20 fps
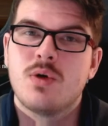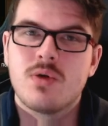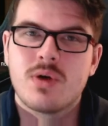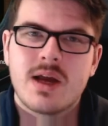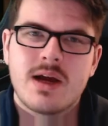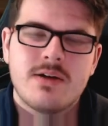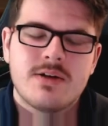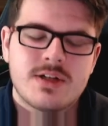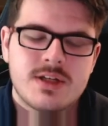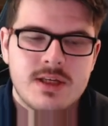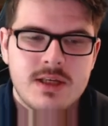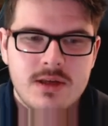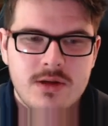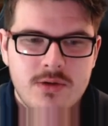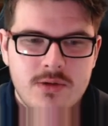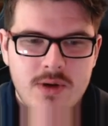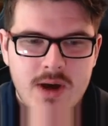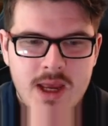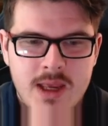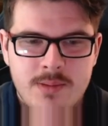guarantee
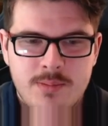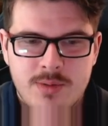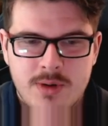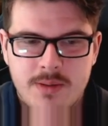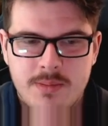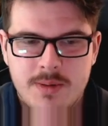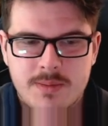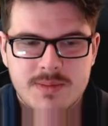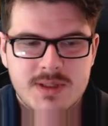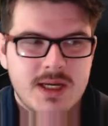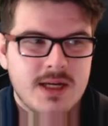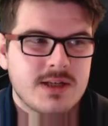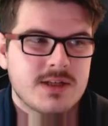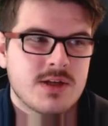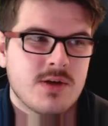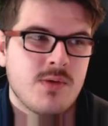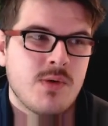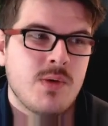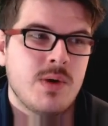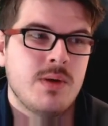you a premium tank,
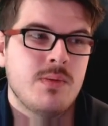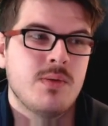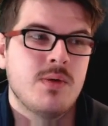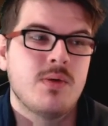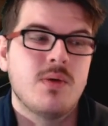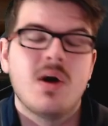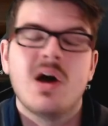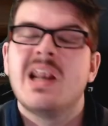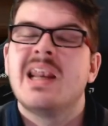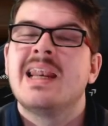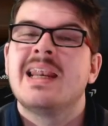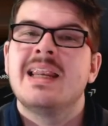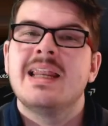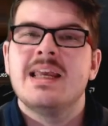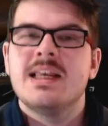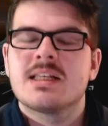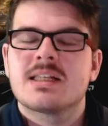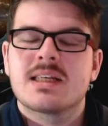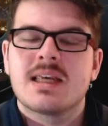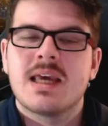so we will at
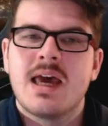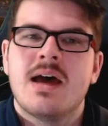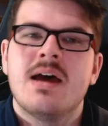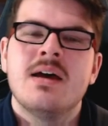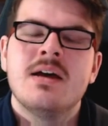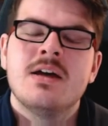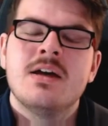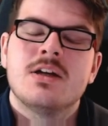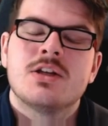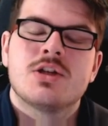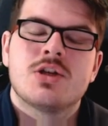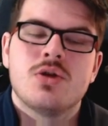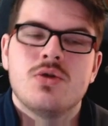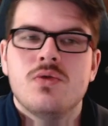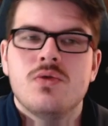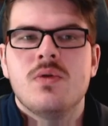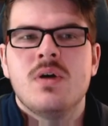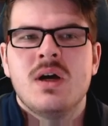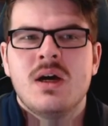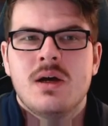least get
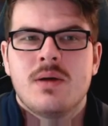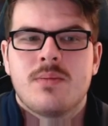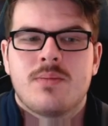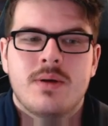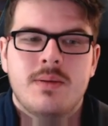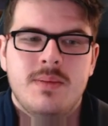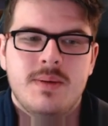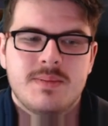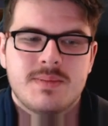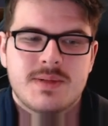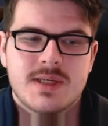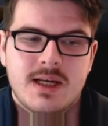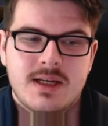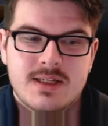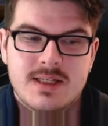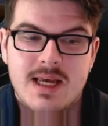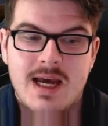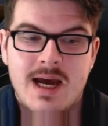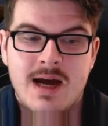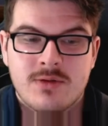2 premium
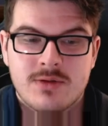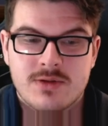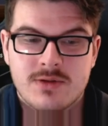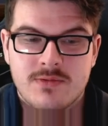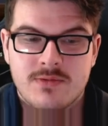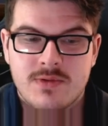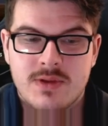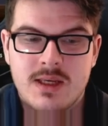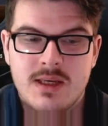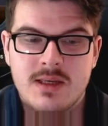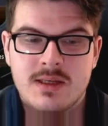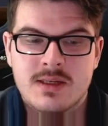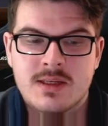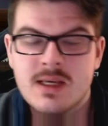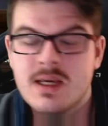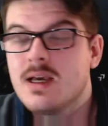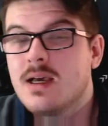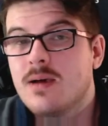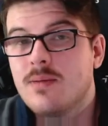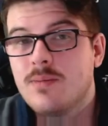tanks out of
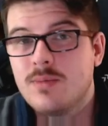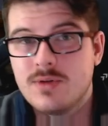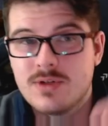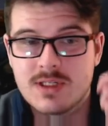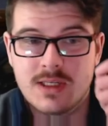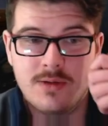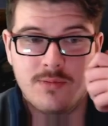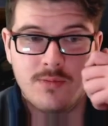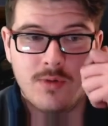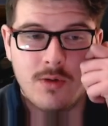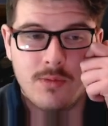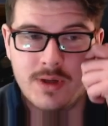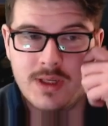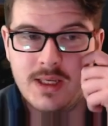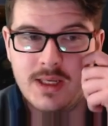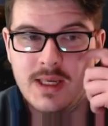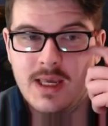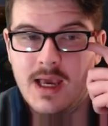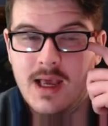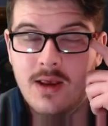these, and we'll see what we
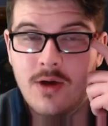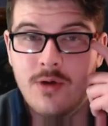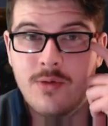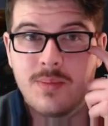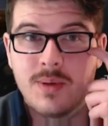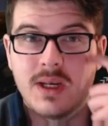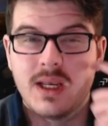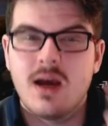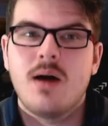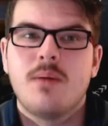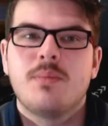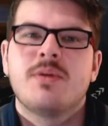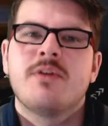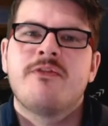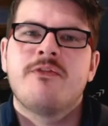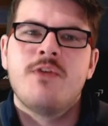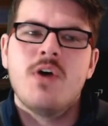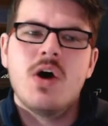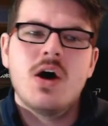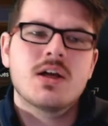can get opening up the
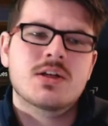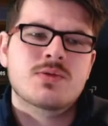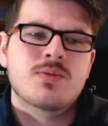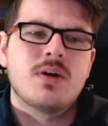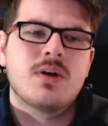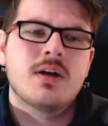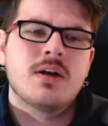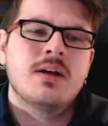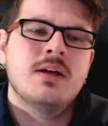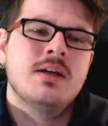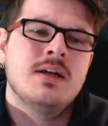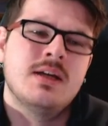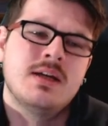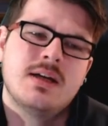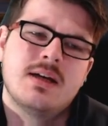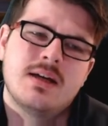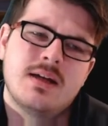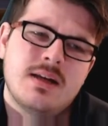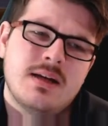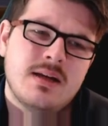first one.
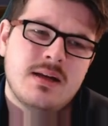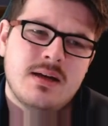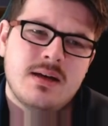And